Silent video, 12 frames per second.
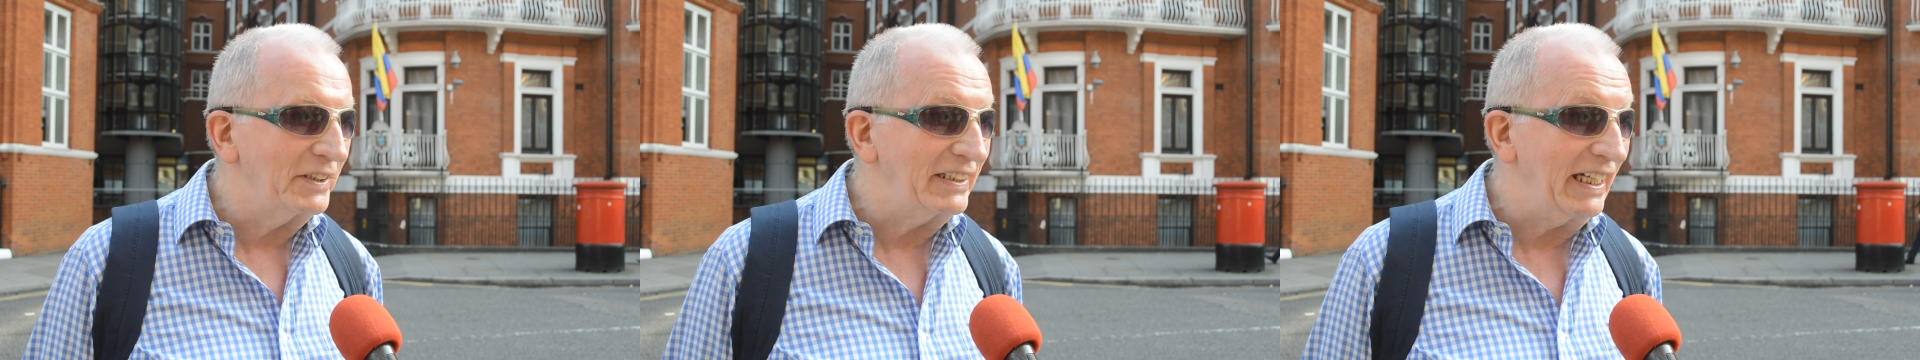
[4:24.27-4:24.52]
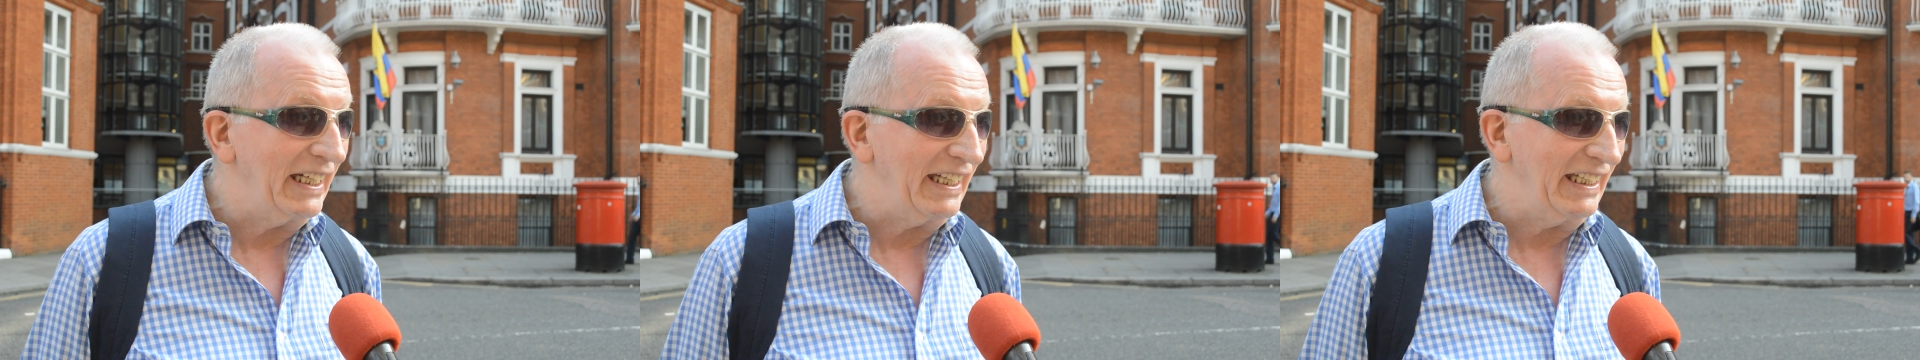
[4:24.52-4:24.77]
a
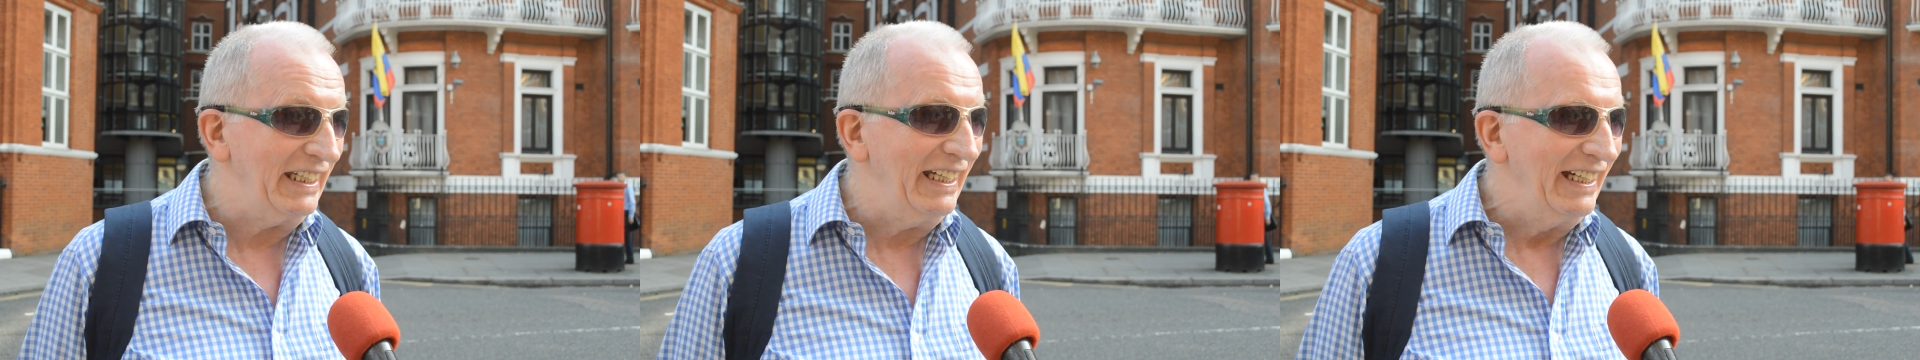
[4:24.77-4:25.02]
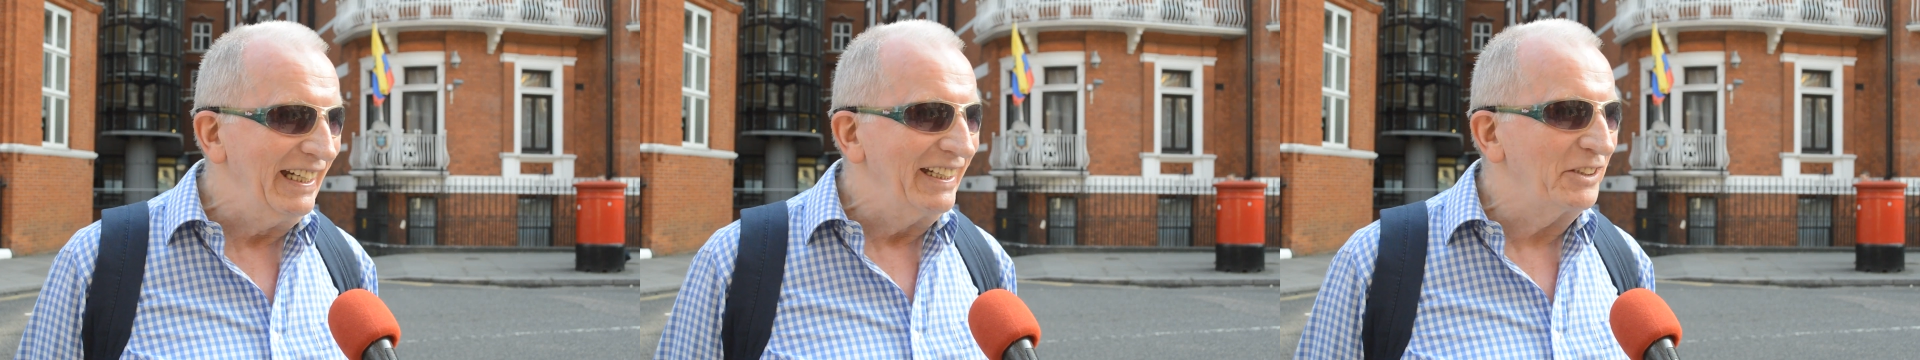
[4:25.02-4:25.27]
day
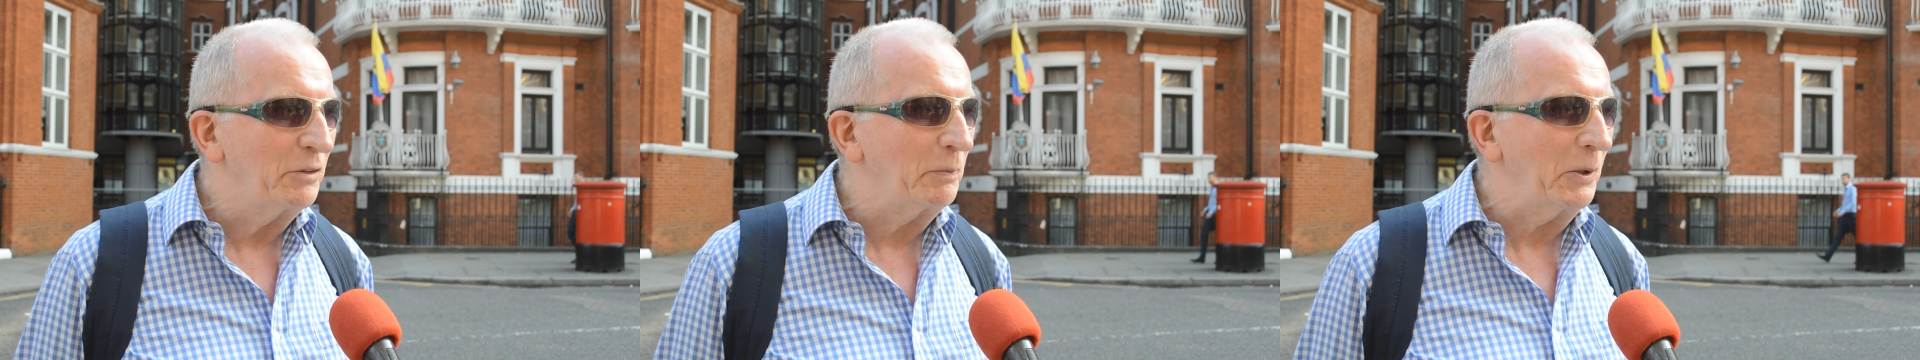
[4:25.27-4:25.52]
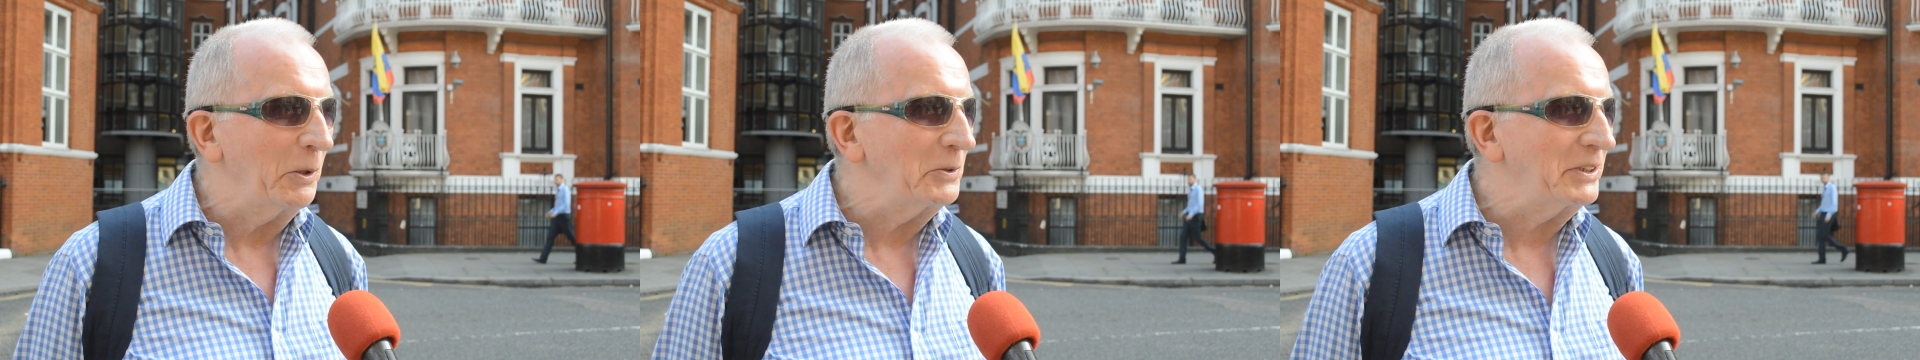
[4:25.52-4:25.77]
to
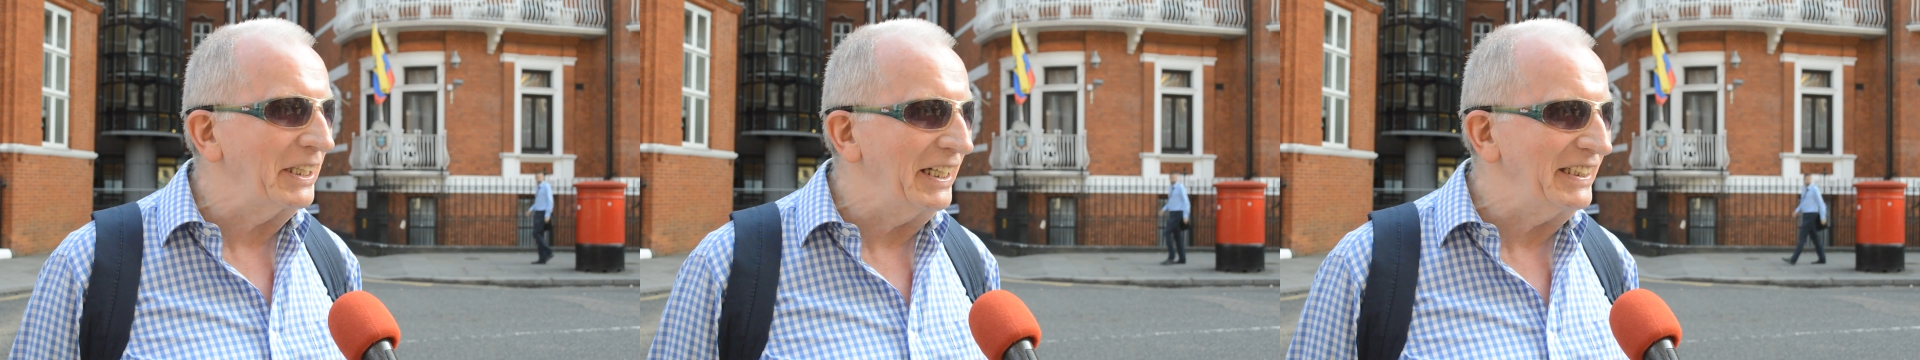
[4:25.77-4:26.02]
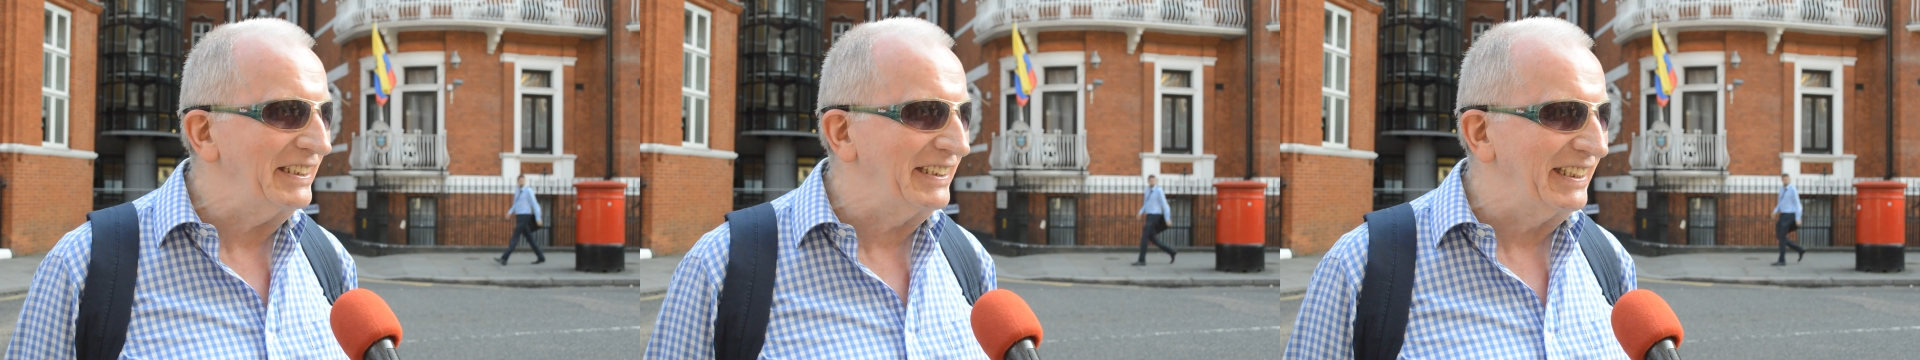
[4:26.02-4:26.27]

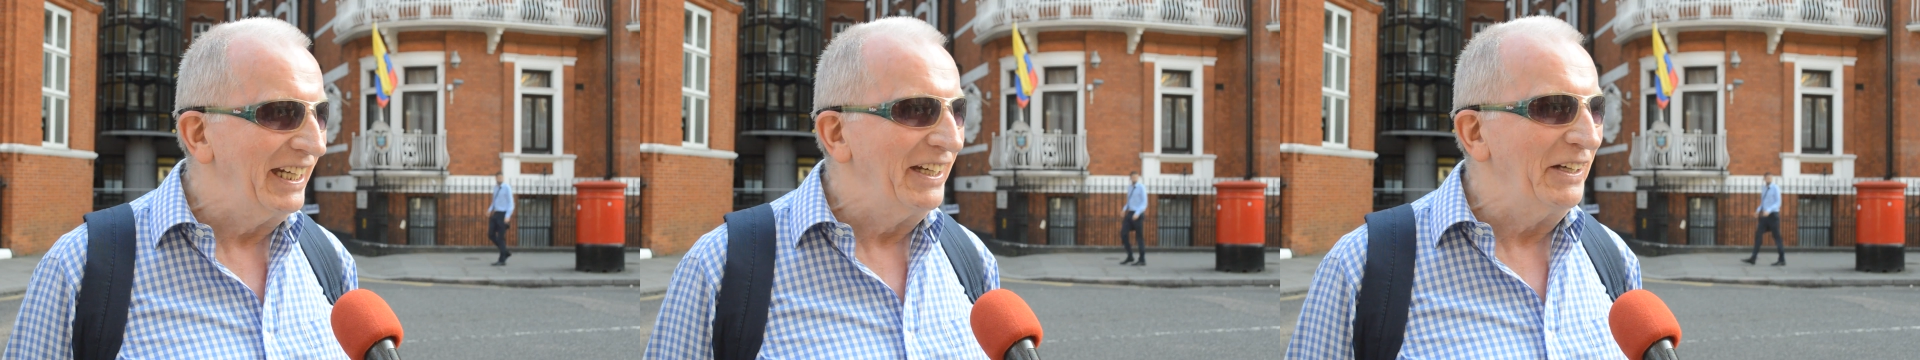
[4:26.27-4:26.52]
protest